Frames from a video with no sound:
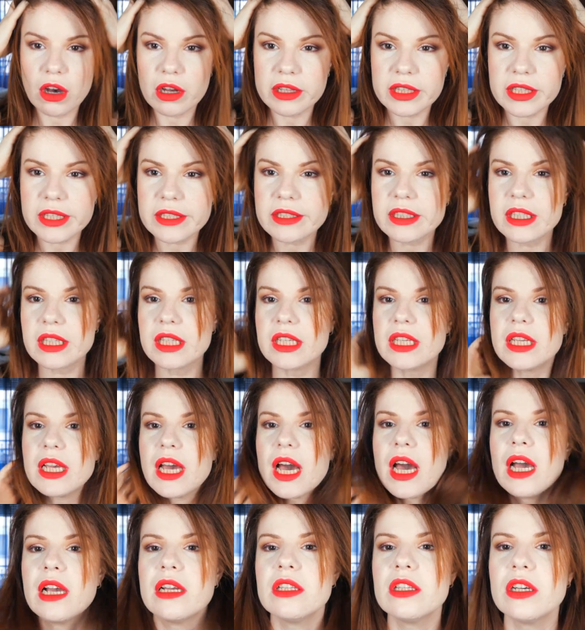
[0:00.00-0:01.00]

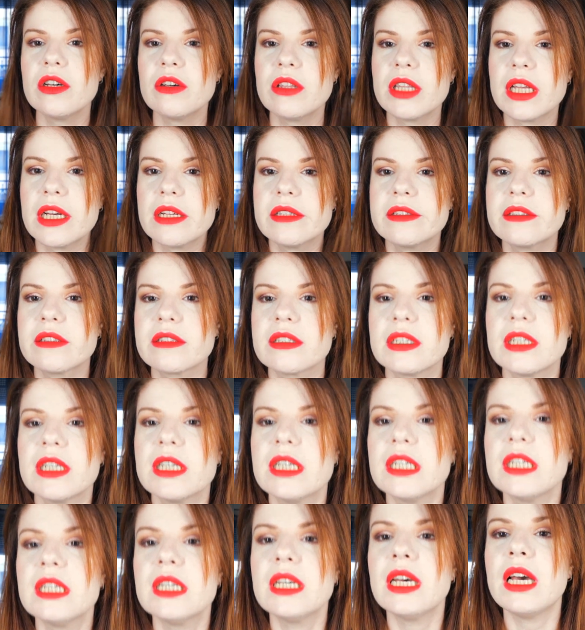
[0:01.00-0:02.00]
Honestly, I know that
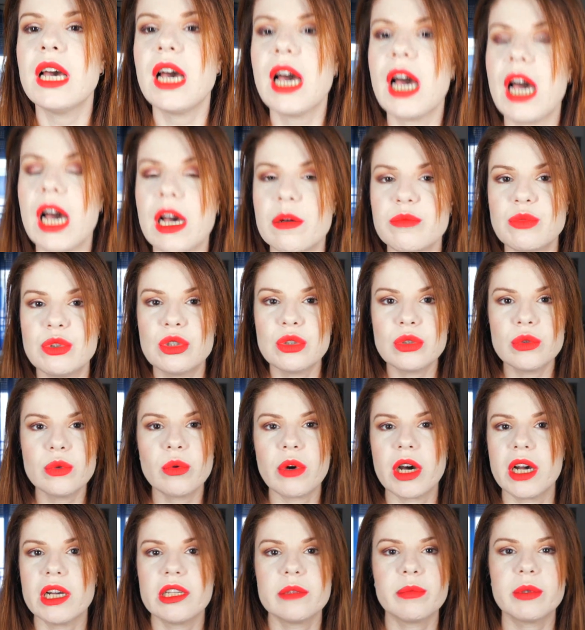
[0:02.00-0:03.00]
I'm too
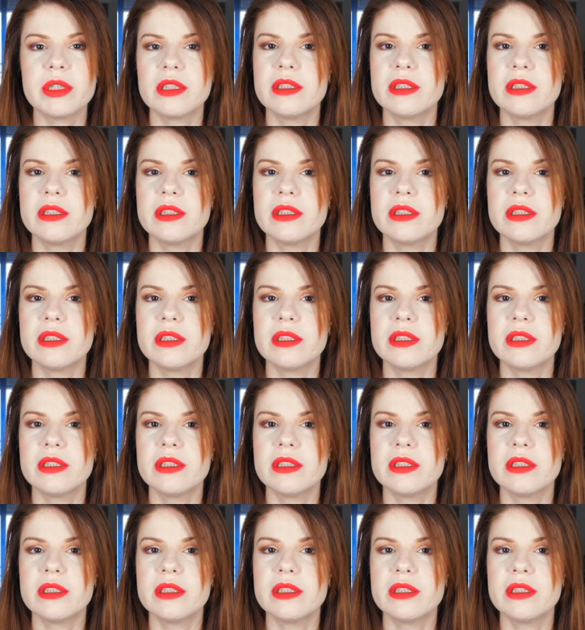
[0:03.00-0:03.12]
white,